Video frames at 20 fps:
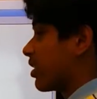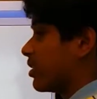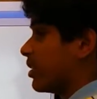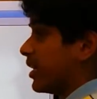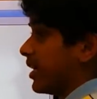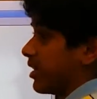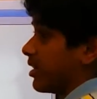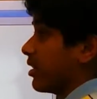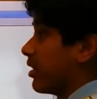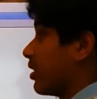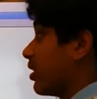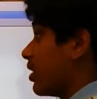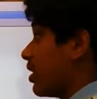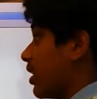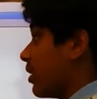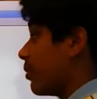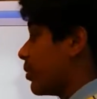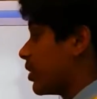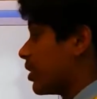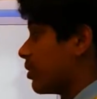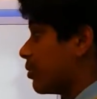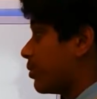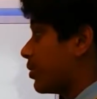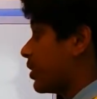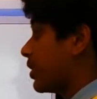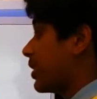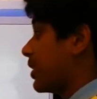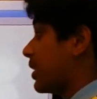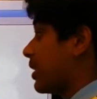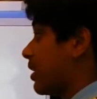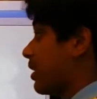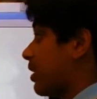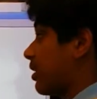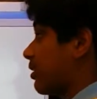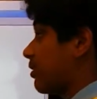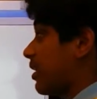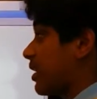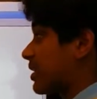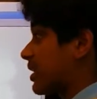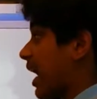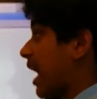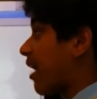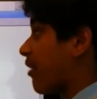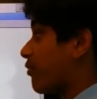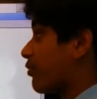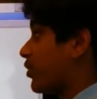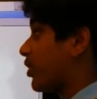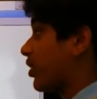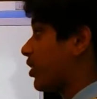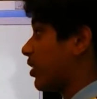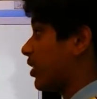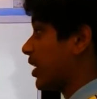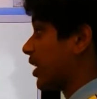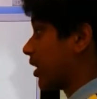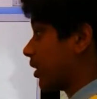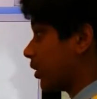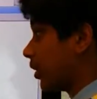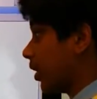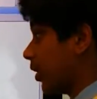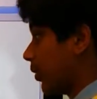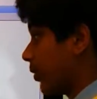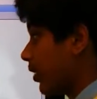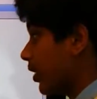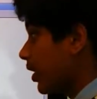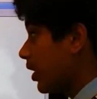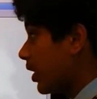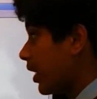clear. That's after it glowed,